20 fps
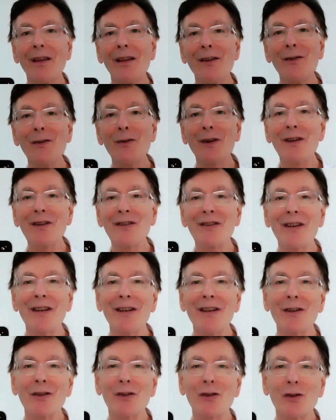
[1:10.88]
you can
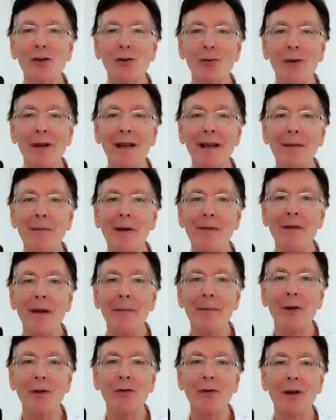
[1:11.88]
see a stream of
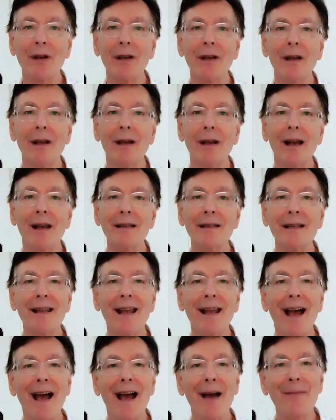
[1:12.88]
imagery as
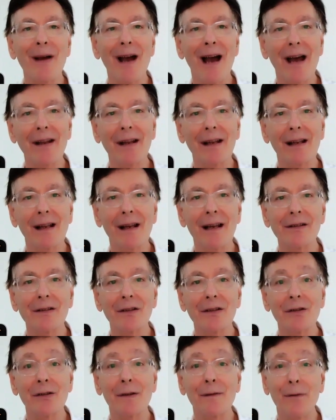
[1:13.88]
the app
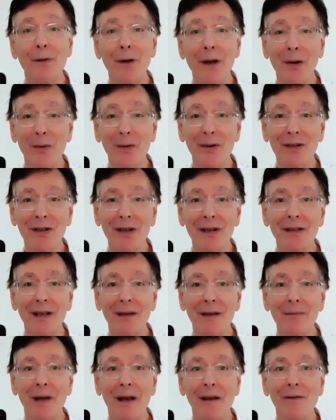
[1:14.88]
analyzes the frequencies
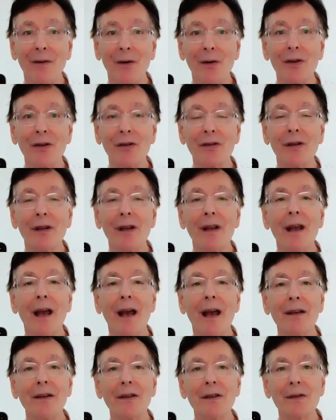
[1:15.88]
in my voice
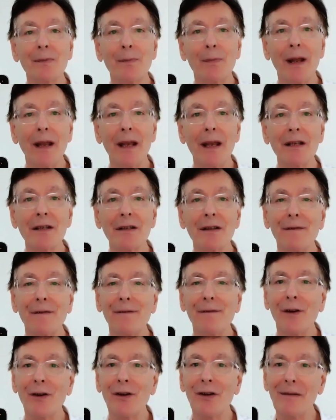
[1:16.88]
and displays the
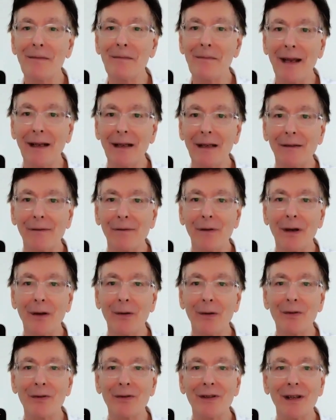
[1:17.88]
fundamental
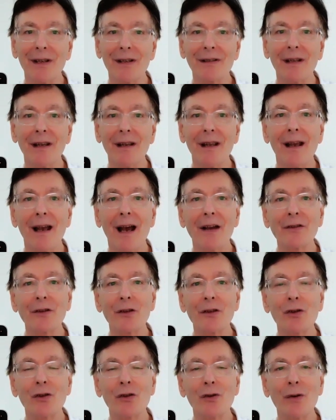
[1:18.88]
frequencies as a
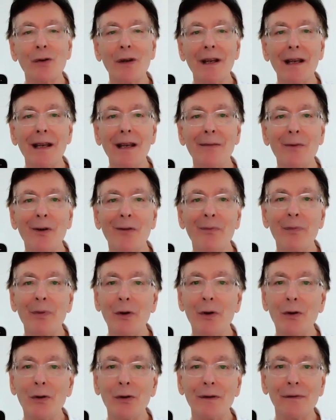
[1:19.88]
stream of
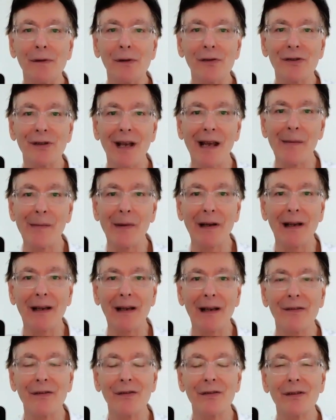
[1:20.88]
beautiful
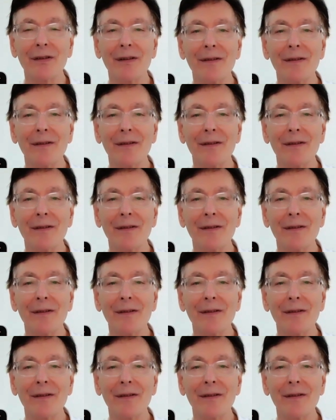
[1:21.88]
CymaGlyphs.